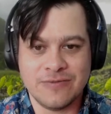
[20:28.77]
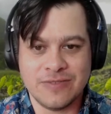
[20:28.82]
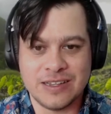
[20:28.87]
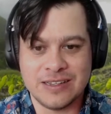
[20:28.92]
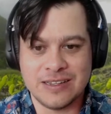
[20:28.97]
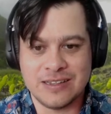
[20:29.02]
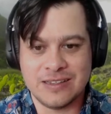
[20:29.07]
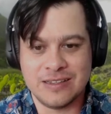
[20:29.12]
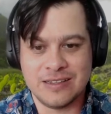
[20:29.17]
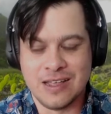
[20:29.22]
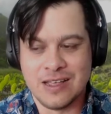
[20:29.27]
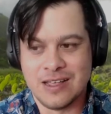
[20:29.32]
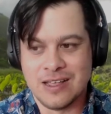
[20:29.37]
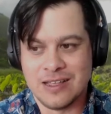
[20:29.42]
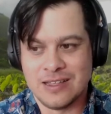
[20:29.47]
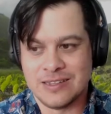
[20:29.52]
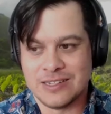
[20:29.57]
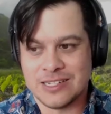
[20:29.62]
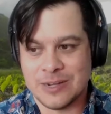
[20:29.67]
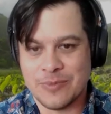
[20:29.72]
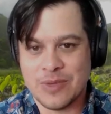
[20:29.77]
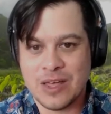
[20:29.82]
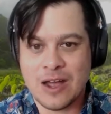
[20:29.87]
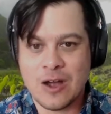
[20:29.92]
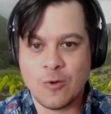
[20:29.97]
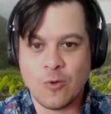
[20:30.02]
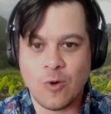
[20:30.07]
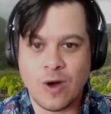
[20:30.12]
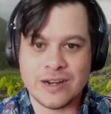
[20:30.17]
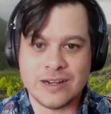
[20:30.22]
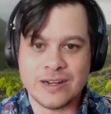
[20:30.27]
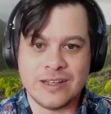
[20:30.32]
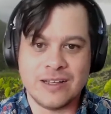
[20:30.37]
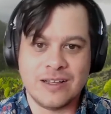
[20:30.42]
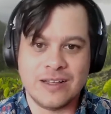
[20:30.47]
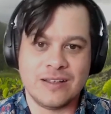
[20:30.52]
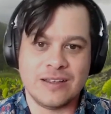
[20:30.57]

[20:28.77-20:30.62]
And some of the Awana,